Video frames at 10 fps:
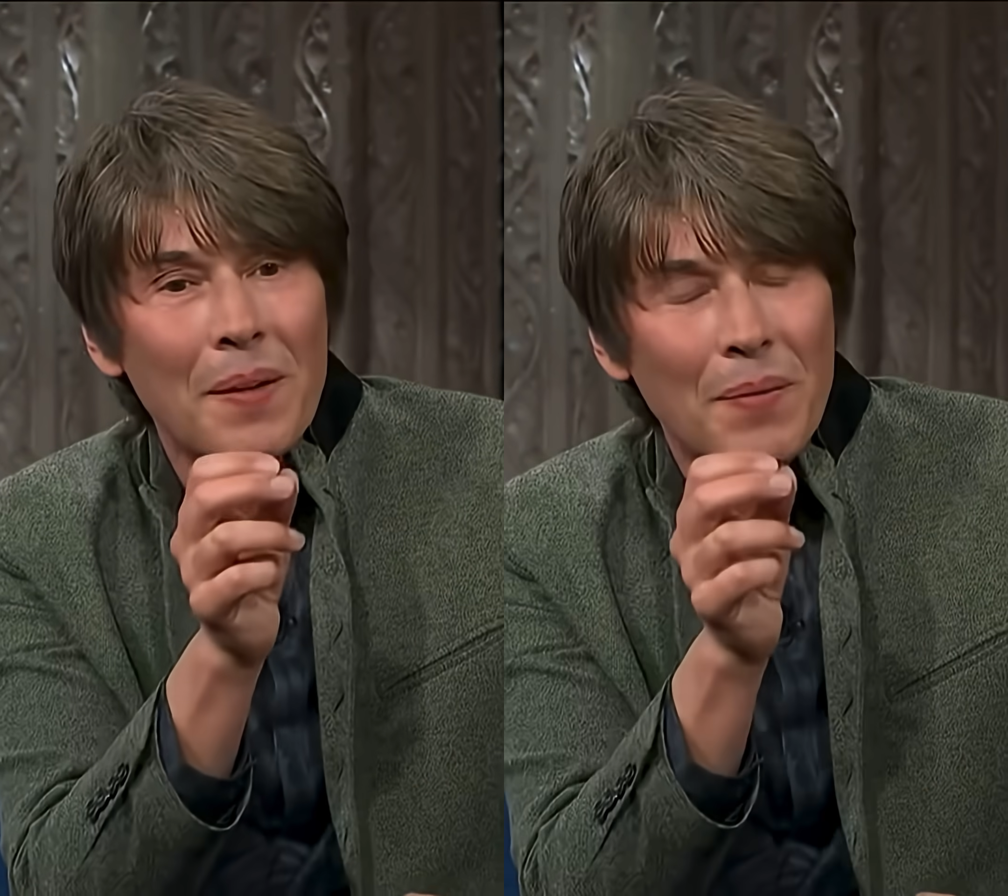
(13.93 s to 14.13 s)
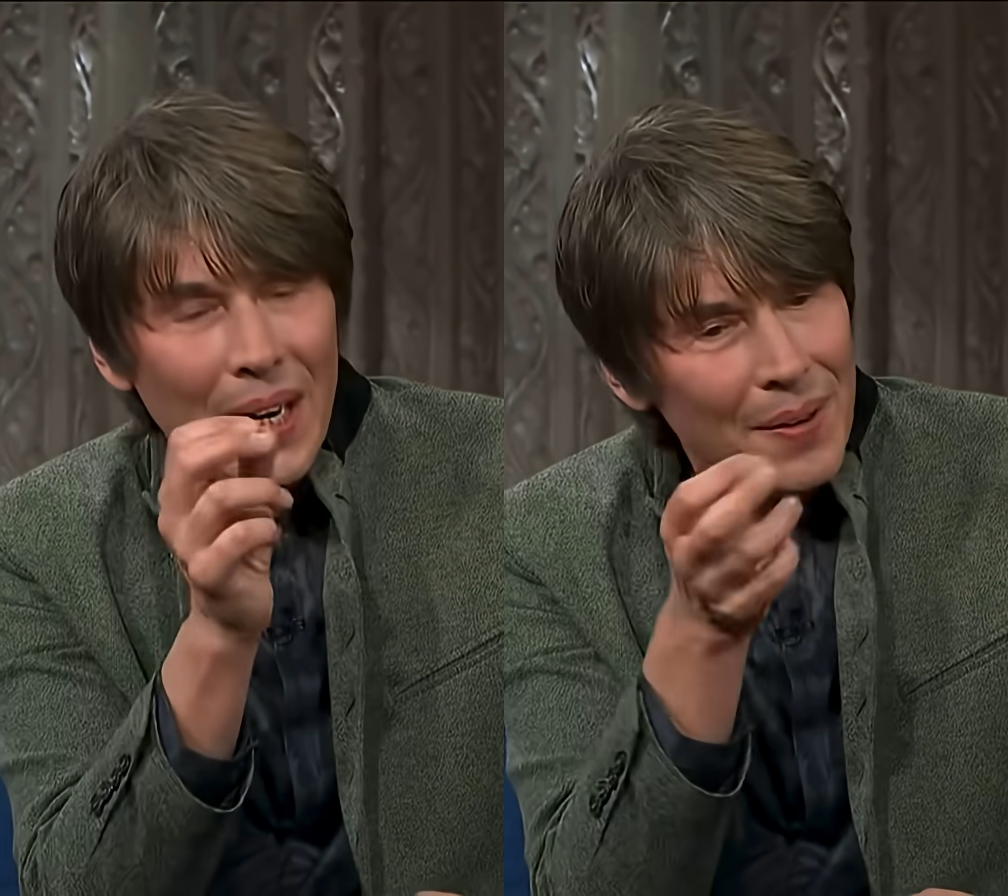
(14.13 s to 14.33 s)

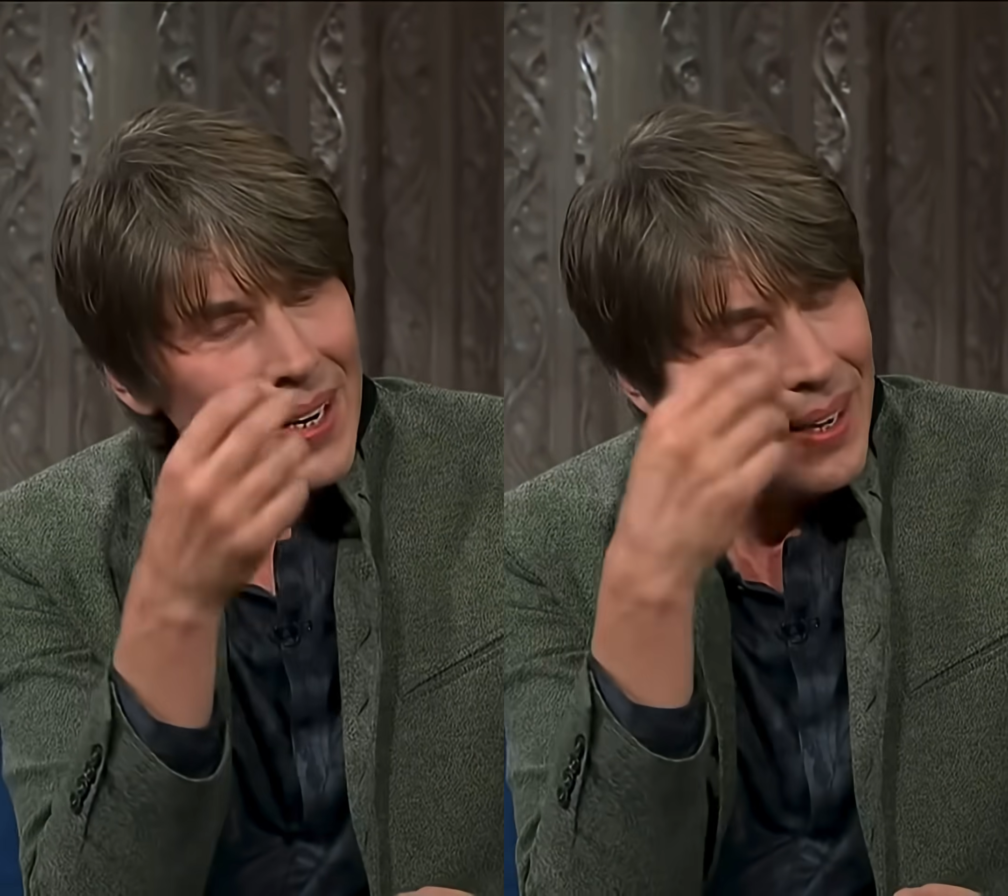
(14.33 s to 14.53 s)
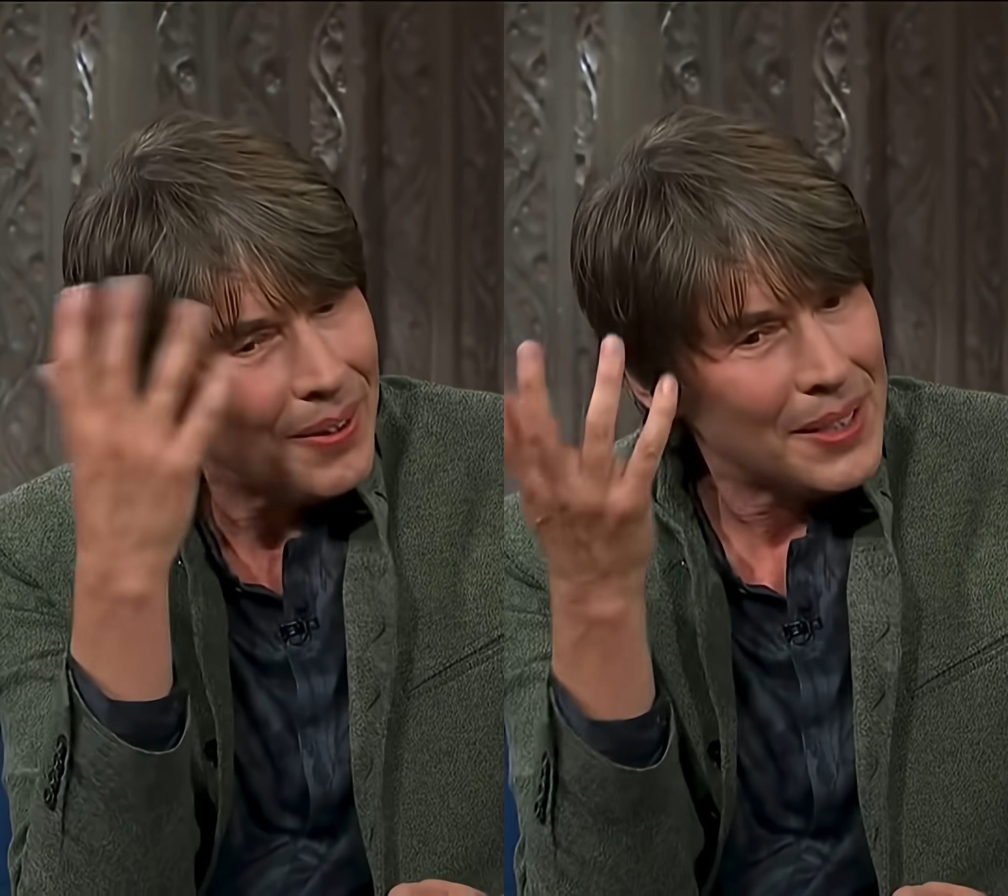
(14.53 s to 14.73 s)
But I would
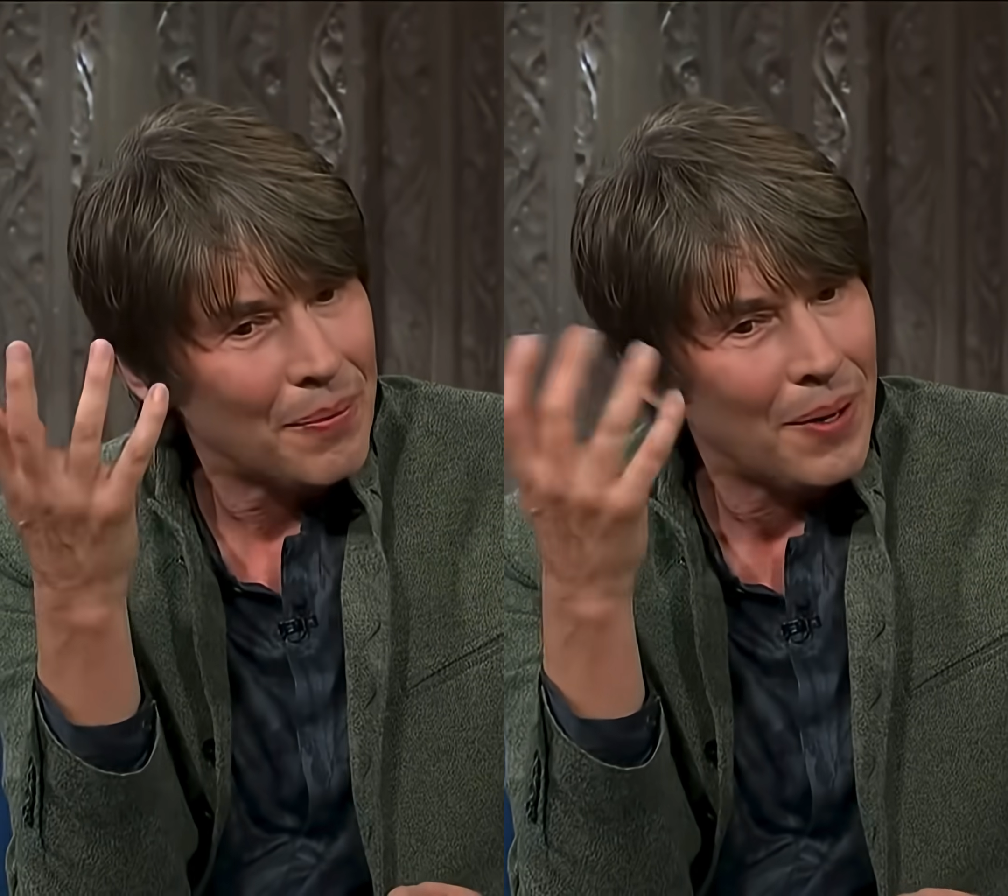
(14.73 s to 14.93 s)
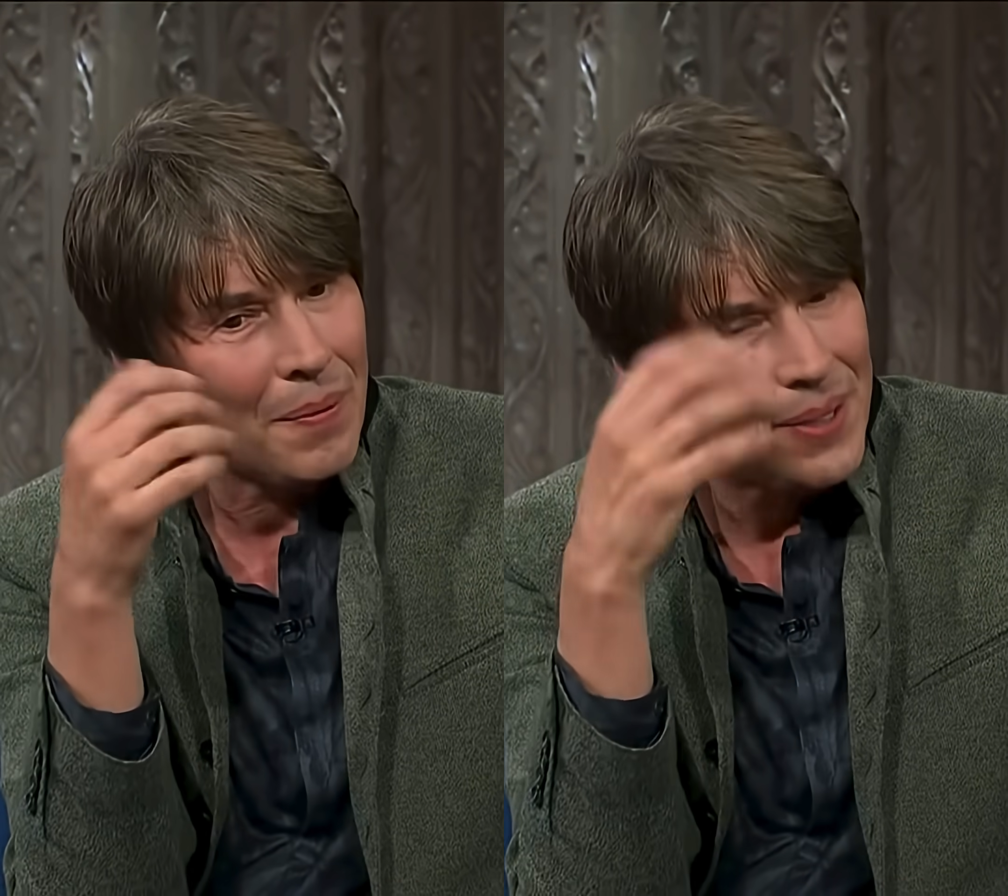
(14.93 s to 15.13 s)
argue it's a
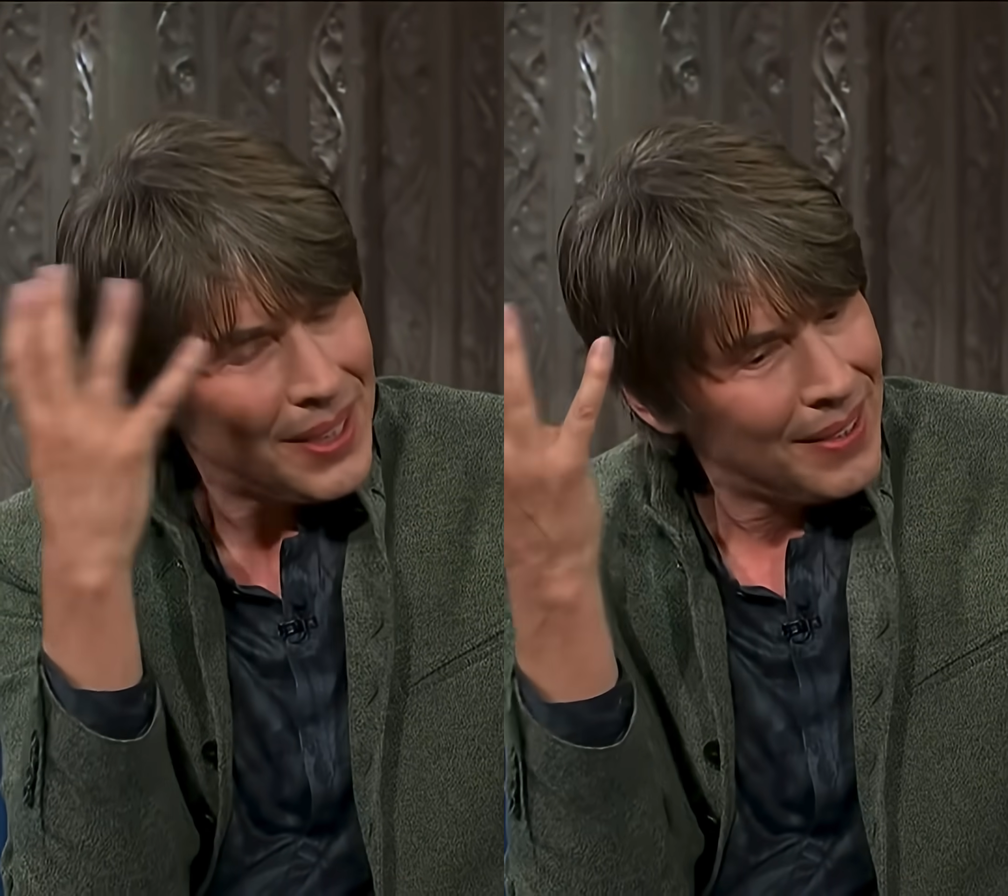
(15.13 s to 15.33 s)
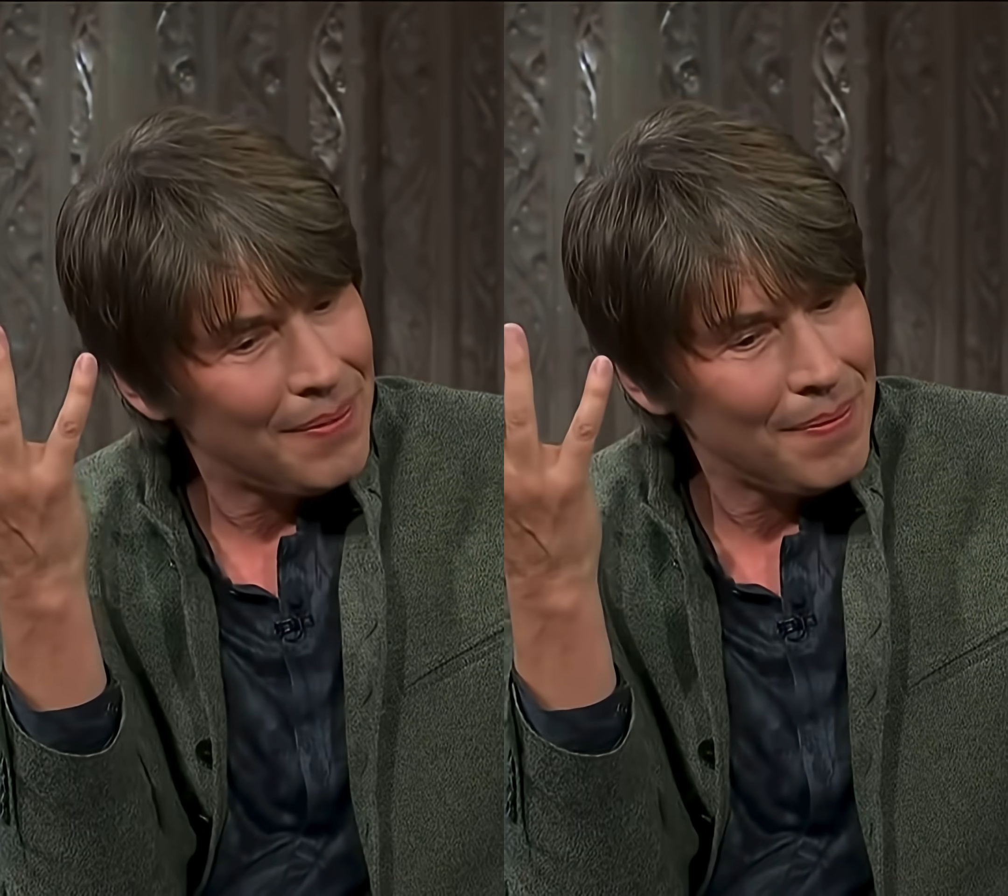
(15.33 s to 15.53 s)

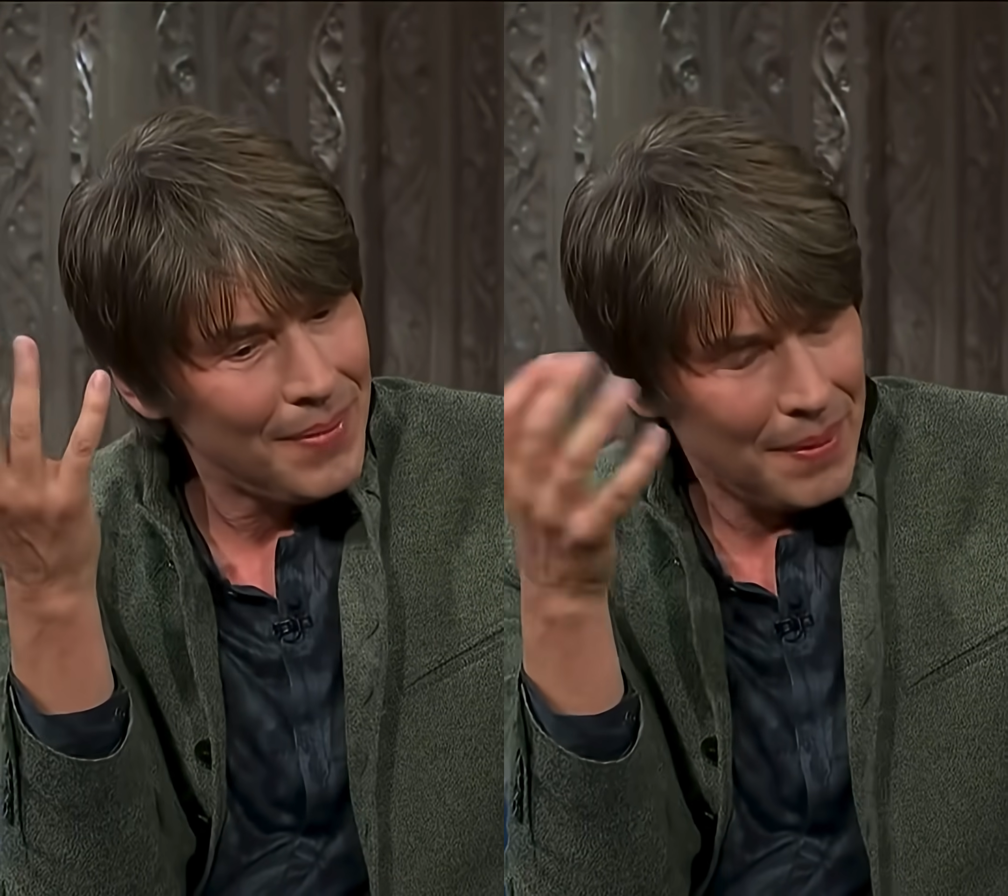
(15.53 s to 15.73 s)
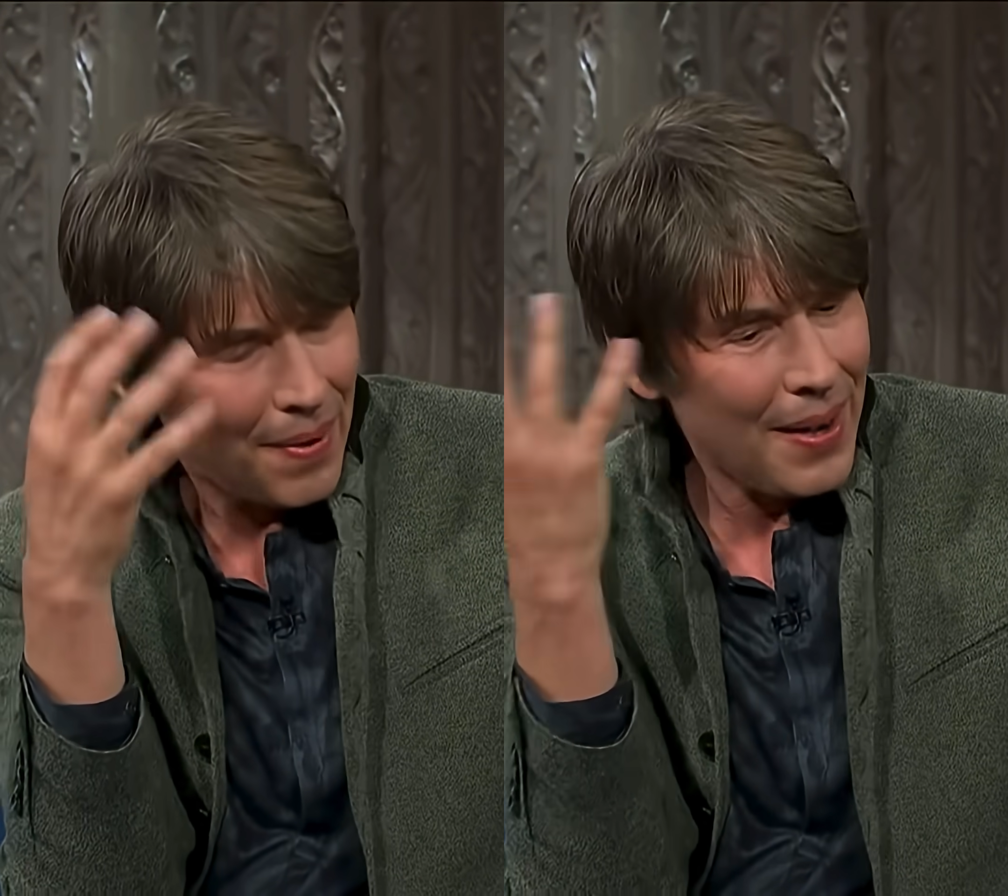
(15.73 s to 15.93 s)
property
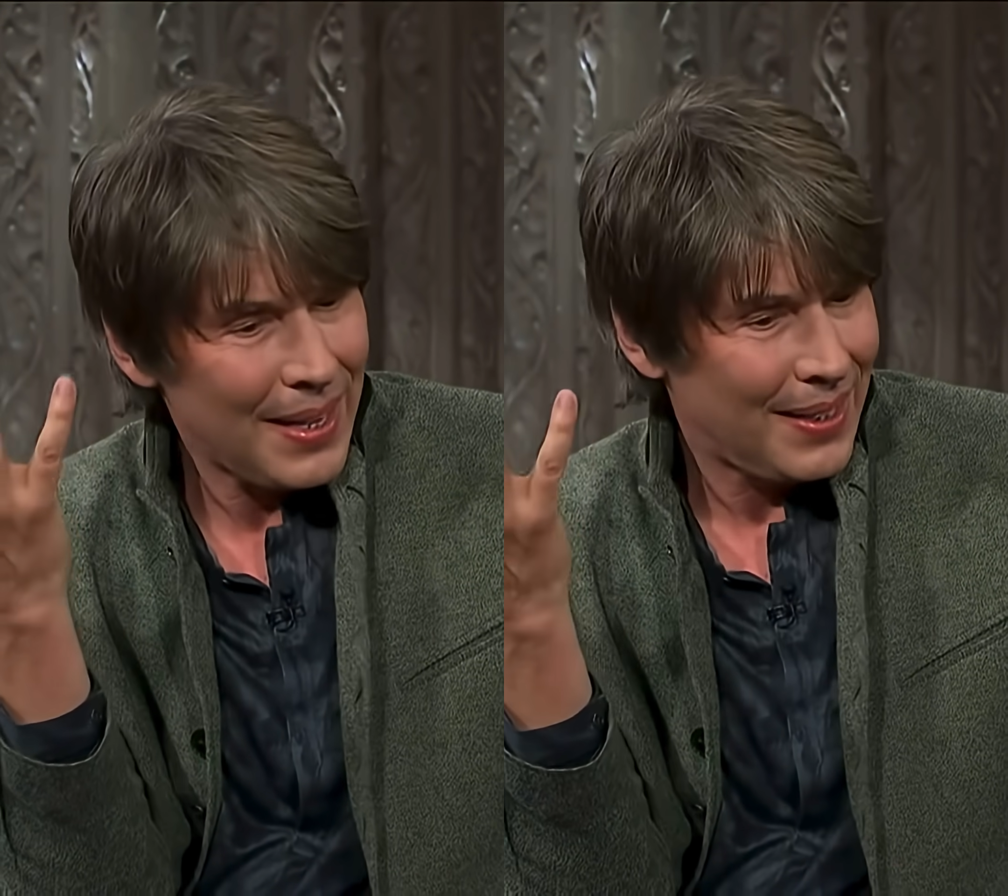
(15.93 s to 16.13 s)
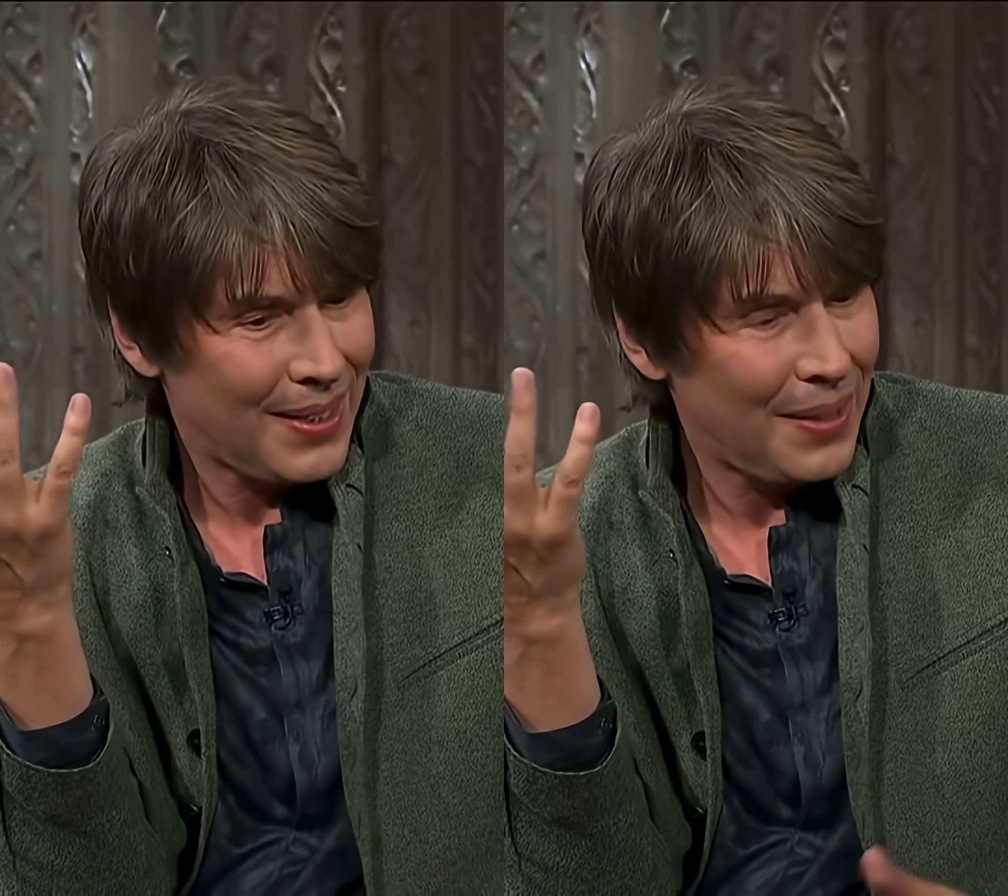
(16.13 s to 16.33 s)
of the mind,